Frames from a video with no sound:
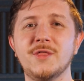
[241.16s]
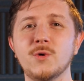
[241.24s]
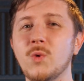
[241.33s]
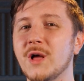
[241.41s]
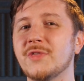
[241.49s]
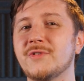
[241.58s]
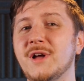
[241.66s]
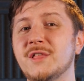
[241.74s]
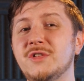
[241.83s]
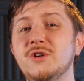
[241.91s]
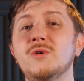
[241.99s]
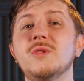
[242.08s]
the ones
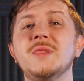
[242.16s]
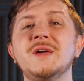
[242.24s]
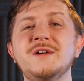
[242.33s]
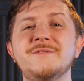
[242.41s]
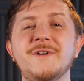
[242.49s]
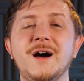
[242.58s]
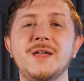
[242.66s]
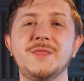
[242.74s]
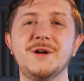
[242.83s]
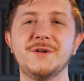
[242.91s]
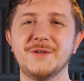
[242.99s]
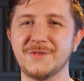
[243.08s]
that you'll leave
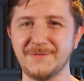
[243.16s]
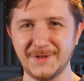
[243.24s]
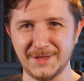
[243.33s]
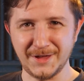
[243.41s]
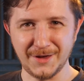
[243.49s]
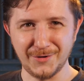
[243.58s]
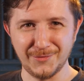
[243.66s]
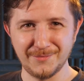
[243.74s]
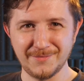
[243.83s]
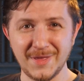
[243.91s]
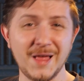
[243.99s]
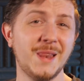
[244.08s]
under this video.
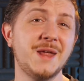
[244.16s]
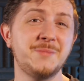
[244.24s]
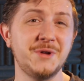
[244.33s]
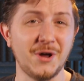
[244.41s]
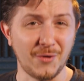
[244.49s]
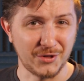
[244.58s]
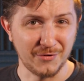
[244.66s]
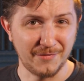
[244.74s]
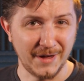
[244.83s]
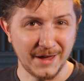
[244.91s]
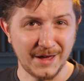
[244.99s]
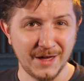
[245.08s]
Let me know what you
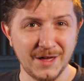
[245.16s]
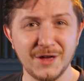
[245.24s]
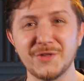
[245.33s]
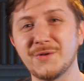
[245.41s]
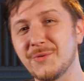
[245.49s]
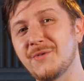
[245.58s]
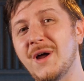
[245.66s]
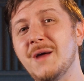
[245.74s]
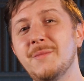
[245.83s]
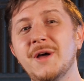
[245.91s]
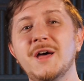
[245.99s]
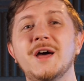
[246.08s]
think.
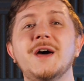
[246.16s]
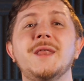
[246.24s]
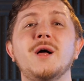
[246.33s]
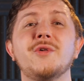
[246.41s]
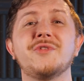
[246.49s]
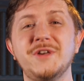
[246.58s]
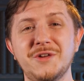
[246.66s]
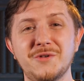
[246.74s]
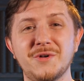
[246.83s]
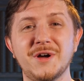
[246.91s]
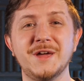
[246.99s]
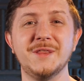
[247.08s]
Subscribe and I'll see
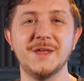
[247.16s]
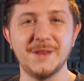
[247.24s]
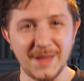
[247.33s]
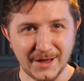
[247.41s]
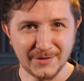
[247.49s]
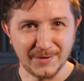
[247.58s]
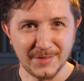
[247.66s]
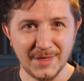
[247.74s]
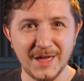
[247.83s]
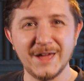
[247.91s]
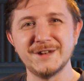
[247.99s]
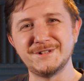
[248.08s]
you in the next one.
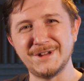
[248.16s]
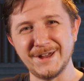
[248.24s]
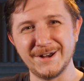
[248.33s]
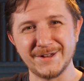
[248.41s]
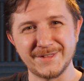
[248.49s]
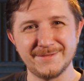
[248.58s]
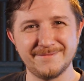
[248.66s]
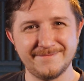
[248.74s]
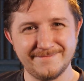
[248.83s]
Cheers!